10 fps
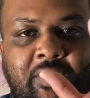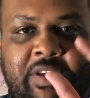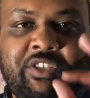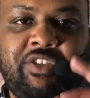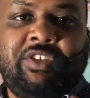
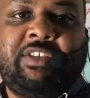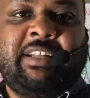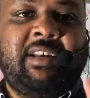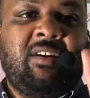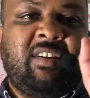regions and
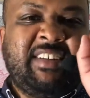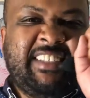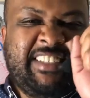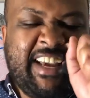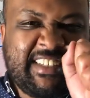there are
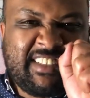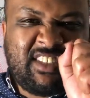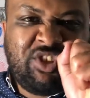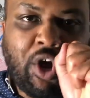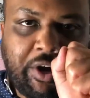dense
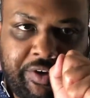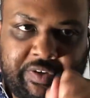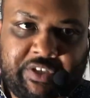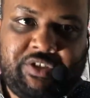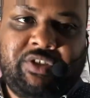dark
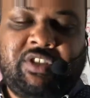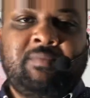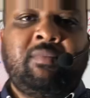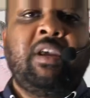regions.